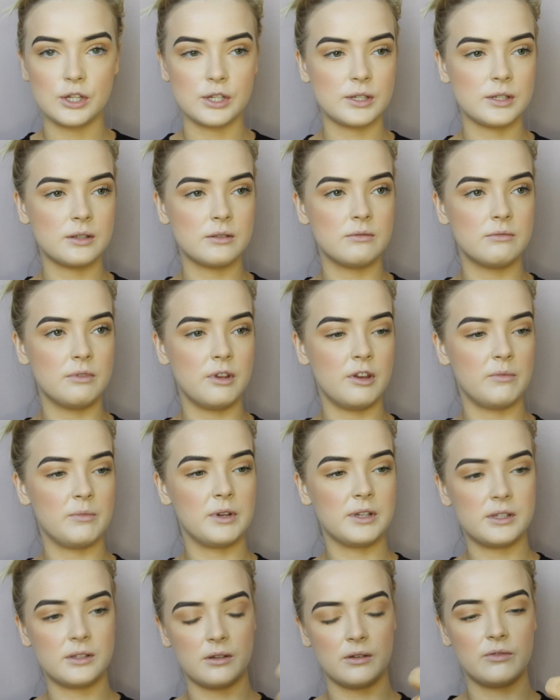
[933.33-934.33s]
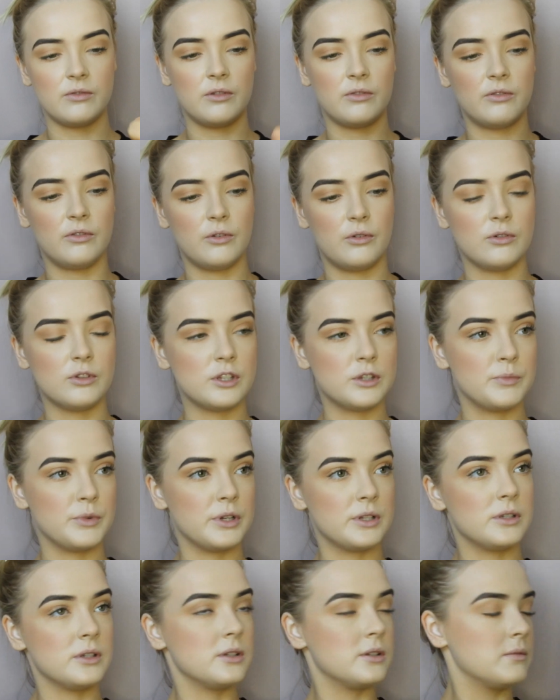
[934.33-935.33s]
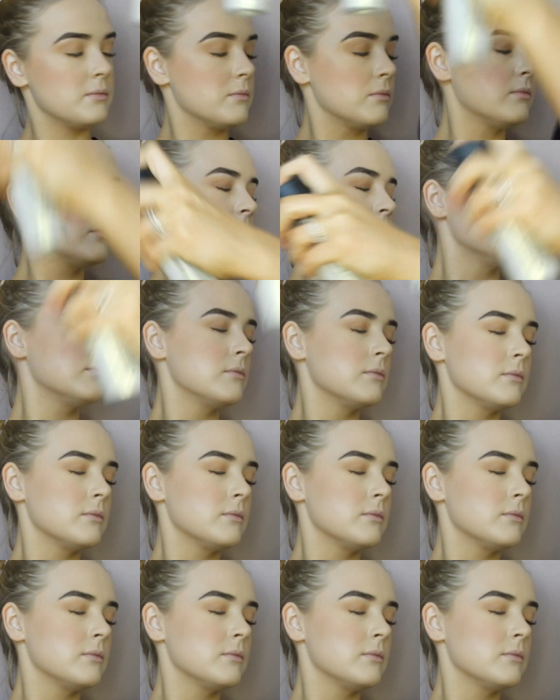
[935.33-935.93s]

and just give myself a few spritzes.